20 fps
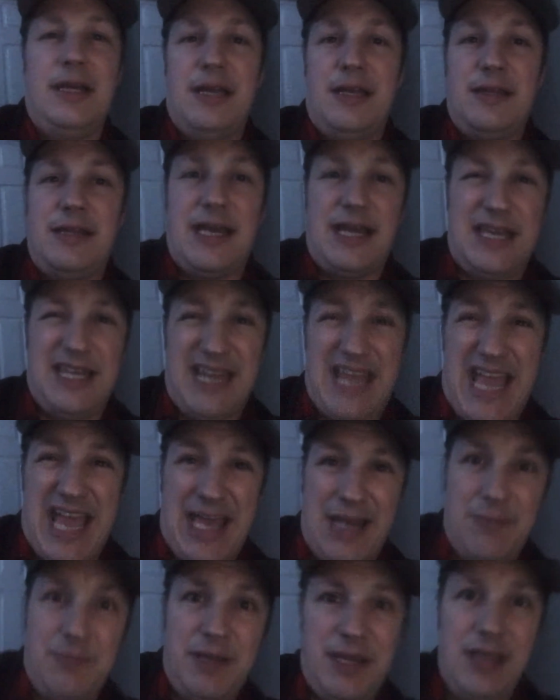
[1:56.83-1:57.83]
that can
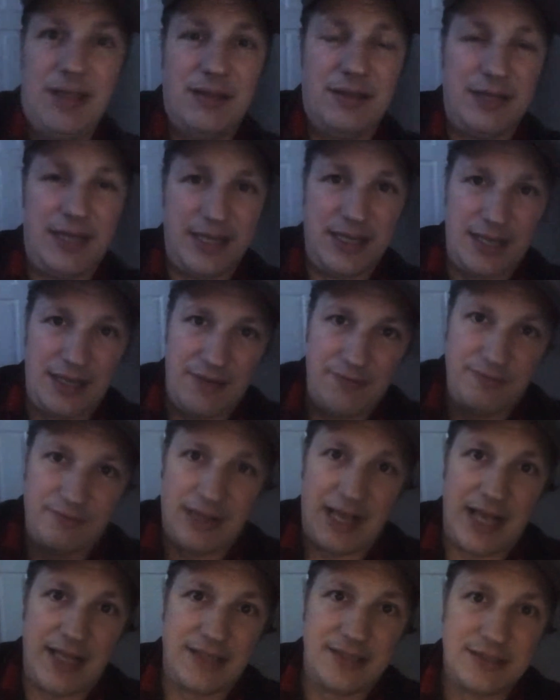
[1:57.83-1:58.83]
animate like a
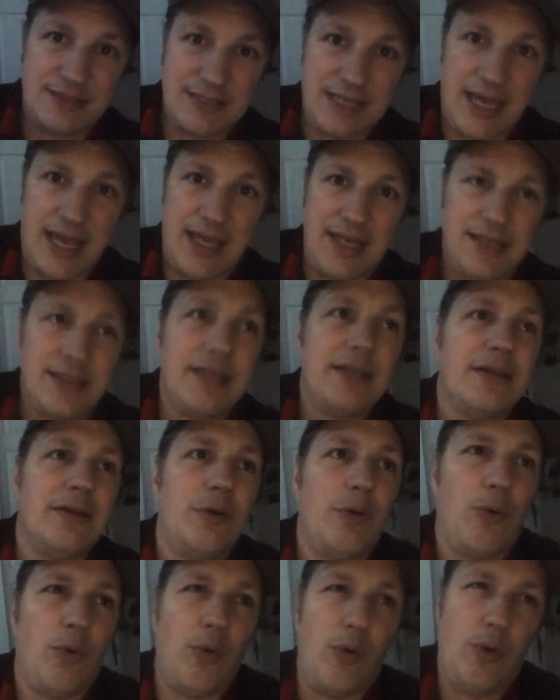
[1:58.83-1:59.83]
flat set
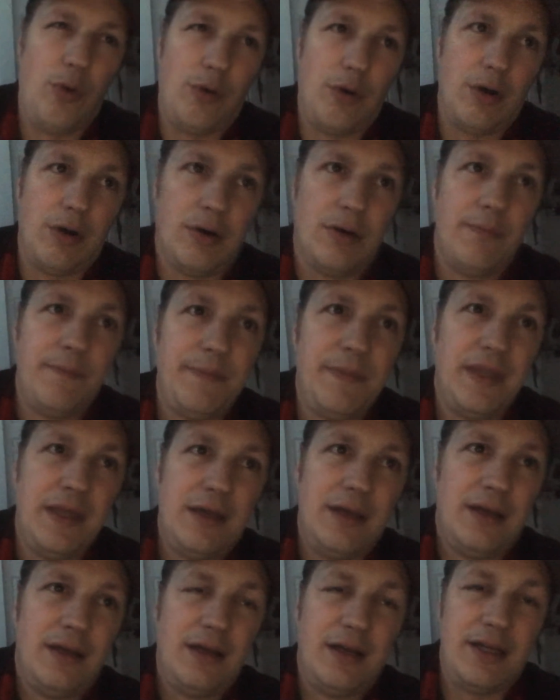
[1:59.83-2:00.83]
or
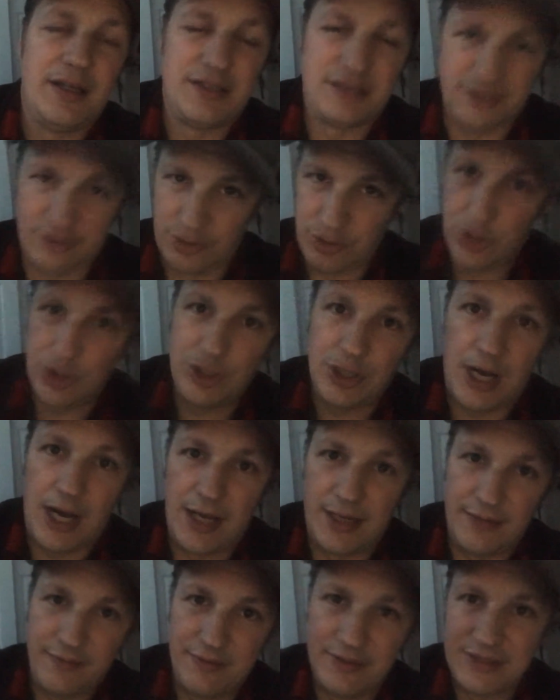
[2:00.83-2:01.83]
a still
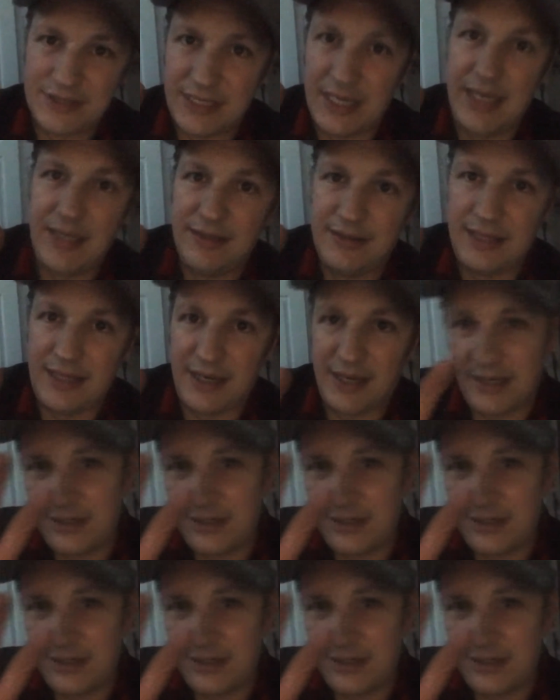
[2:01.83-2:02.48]
shot of a set that I